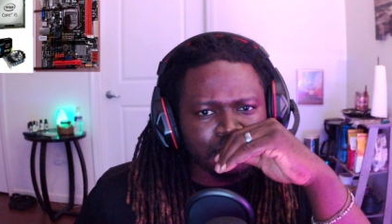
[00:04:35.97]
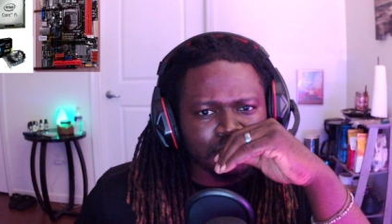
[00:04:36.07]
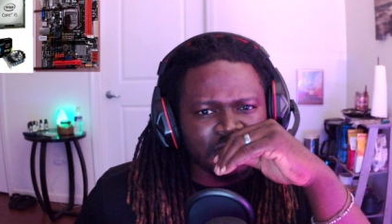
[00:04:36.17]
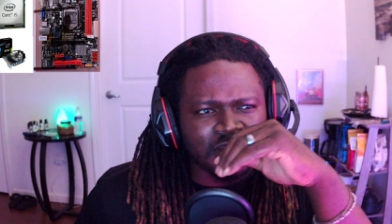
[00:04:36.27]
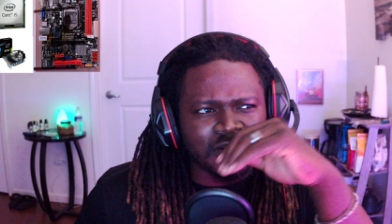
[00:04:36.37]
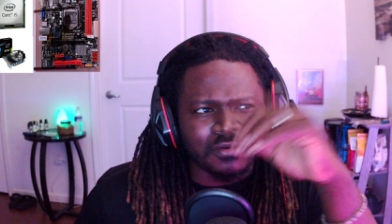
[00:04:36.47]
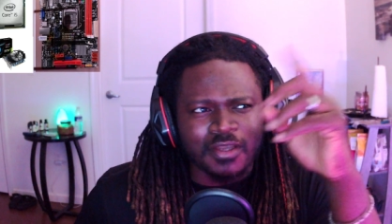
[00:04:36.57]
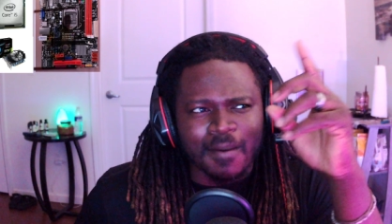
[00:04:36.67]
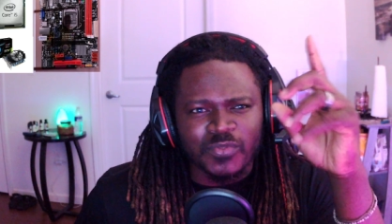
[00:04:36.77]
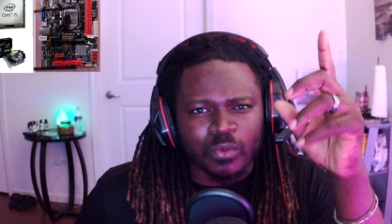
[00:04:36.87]
it only
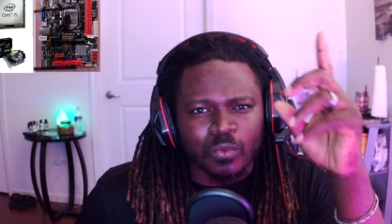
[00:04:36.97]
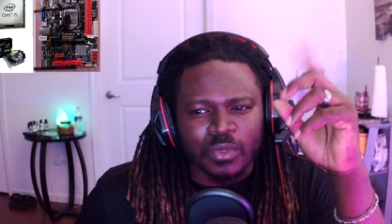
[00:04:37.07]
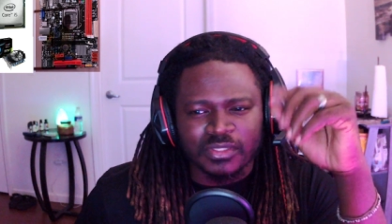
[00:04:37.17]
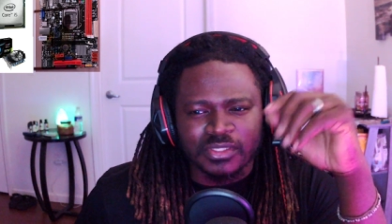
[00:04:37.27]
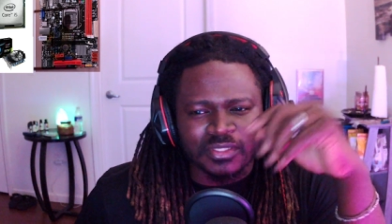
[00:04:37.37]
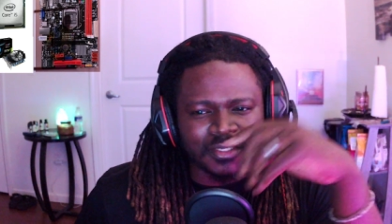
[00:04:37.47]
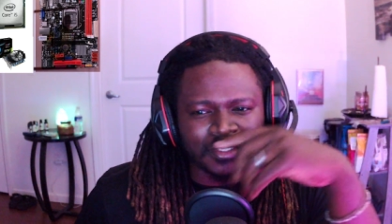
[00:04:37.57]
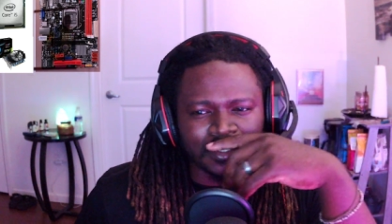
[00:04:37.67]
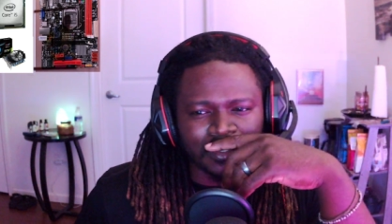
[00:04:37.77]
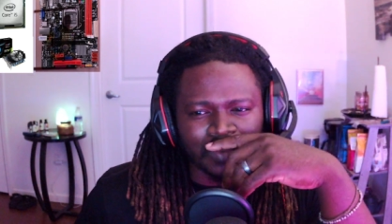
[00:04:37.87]
comes with one stick,
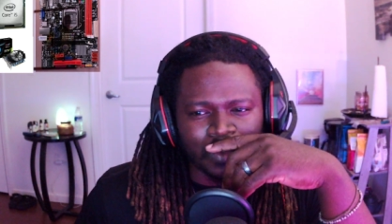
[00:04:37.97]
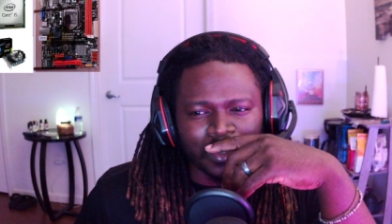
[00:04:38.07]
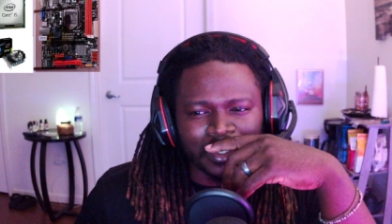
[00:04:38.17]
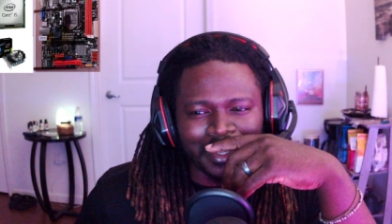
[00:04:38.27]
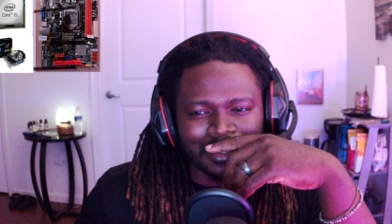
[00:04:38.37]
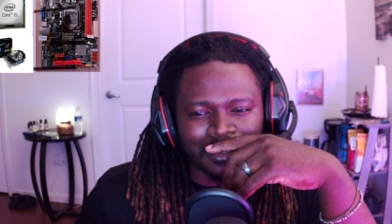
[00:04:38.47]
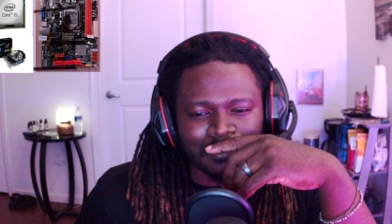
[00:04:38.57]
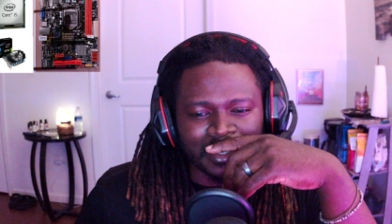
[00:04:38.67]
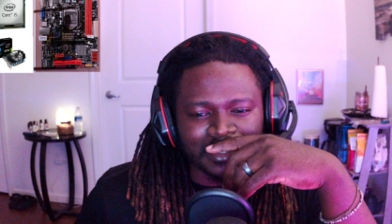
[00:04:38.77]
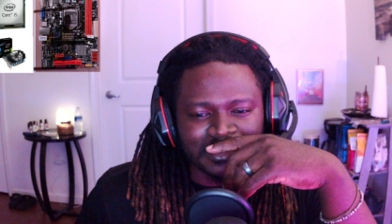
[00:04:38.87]
like one eight
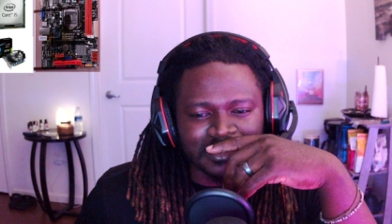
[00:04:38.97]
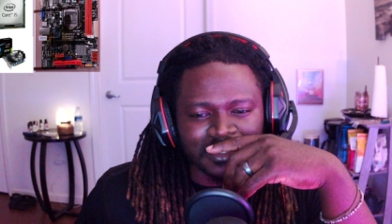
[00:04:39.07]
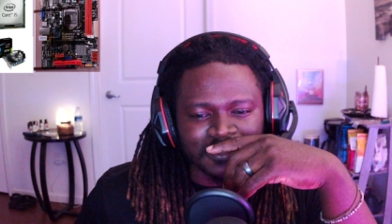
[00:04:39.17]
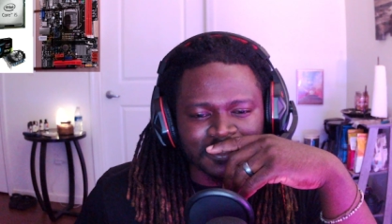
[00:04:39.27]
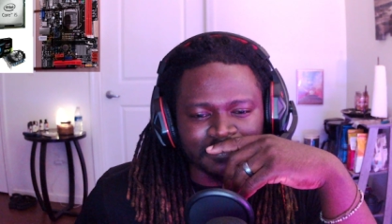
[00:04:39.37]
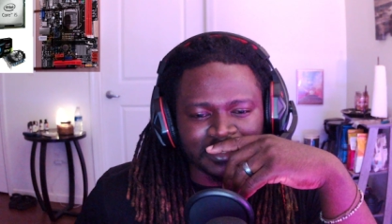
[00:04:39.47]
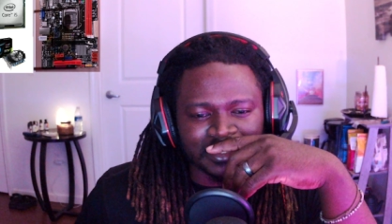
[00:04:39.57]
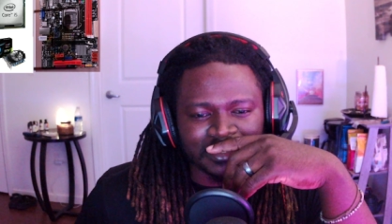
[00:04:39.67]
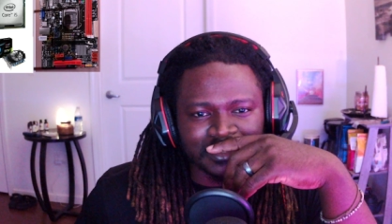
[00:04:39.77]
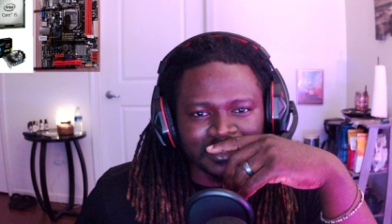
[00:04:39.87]
gigabyte stick or something
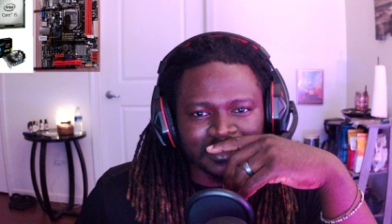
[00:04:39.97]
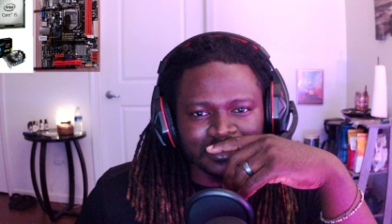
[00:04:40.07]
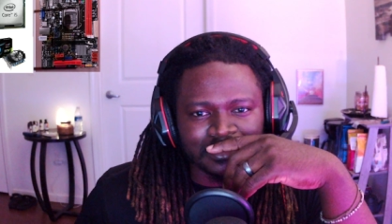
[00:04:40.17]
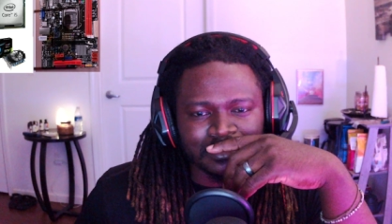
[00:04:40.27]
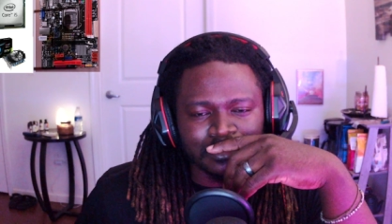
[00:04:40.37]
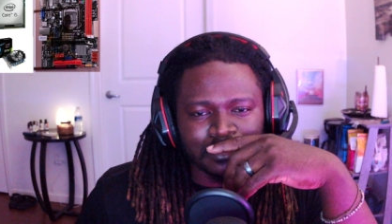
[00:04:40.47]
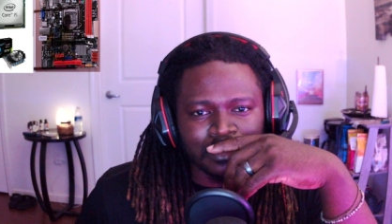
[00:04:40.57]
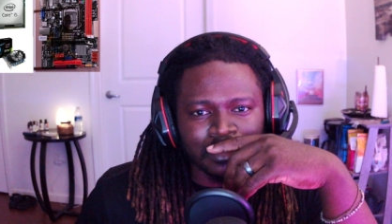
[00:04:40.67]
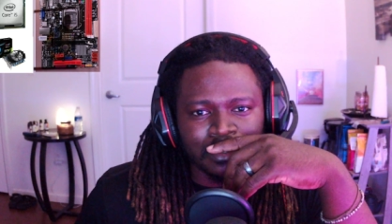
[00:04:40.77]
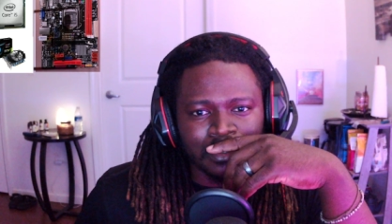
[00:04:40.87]
like that.
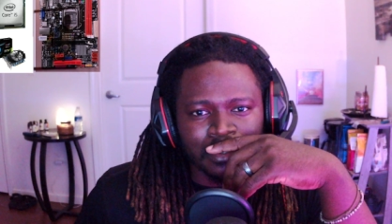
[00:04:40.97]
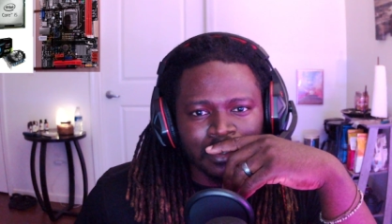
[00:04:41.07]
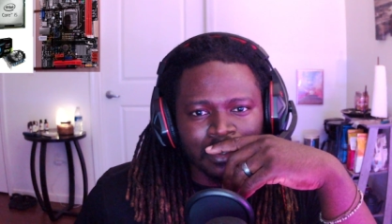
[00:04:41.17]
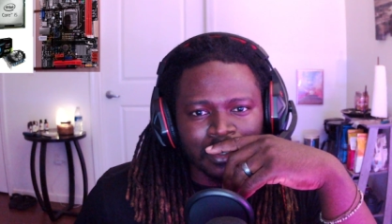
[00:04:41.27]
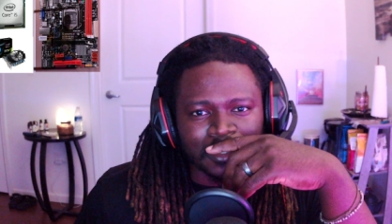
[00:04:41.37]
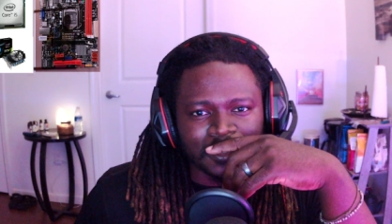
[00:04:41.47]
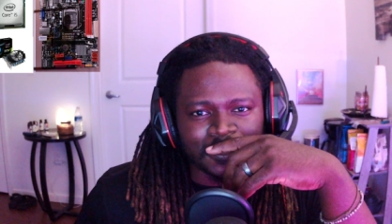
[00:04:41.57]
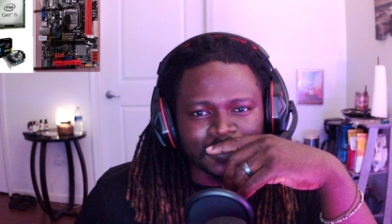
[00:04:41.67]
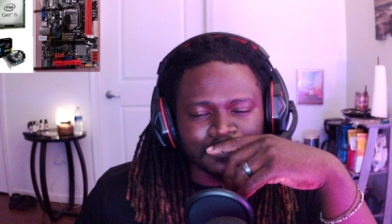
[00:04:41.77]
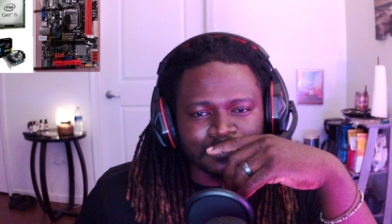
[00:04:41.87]

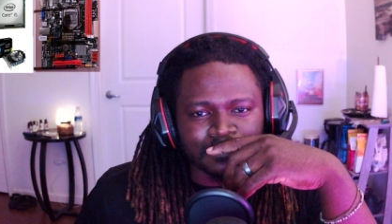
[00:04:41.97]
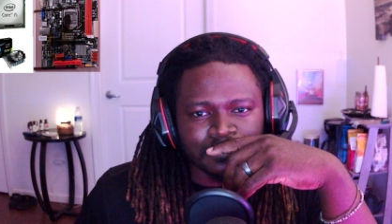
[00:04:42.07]
Um,